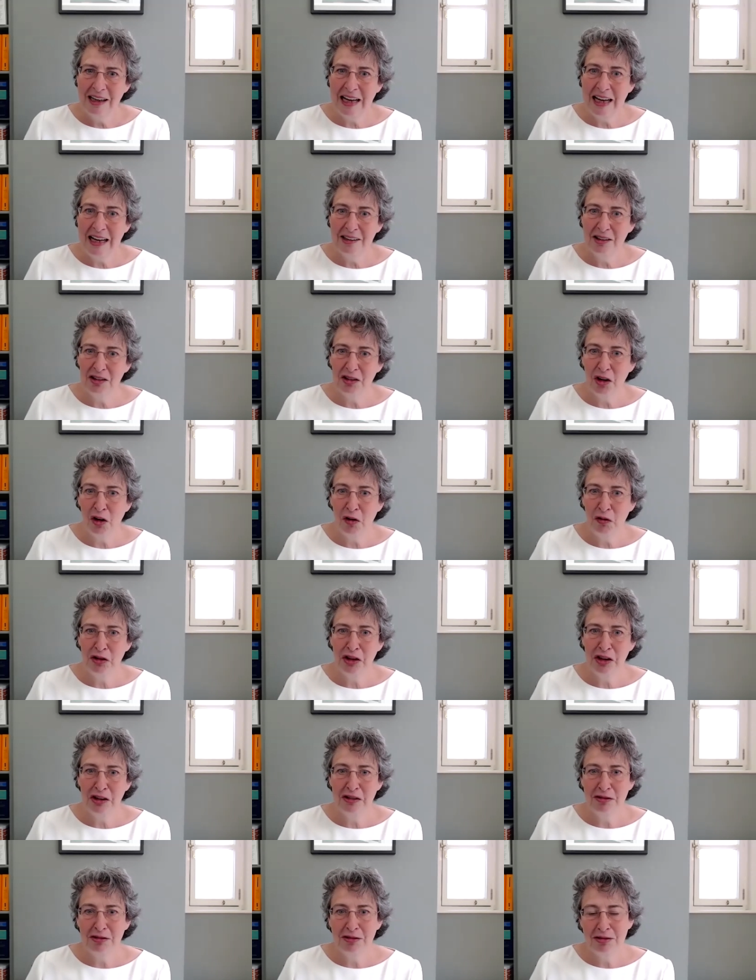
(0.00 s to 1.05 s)
And
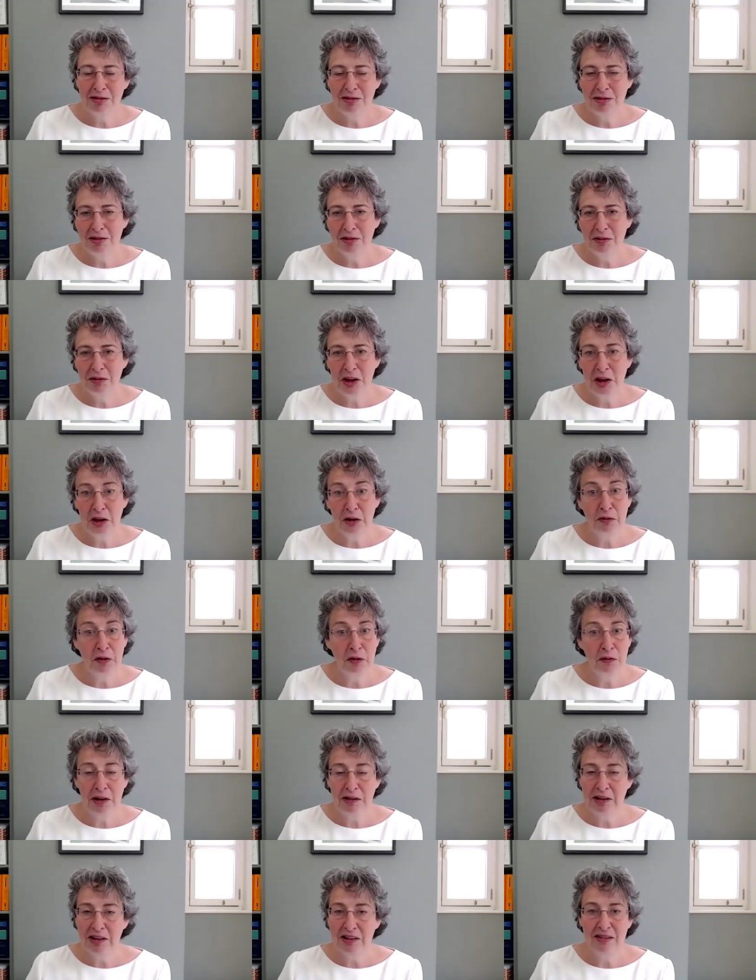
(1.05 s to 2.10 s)
often, you know, for
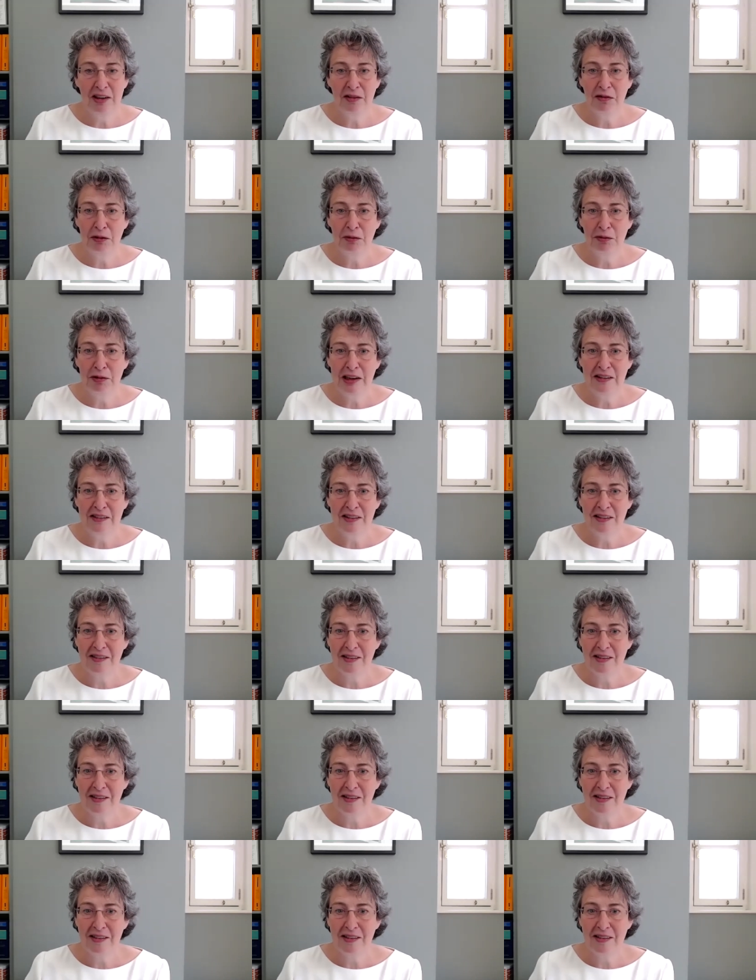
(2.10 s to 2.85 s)
various different reasons,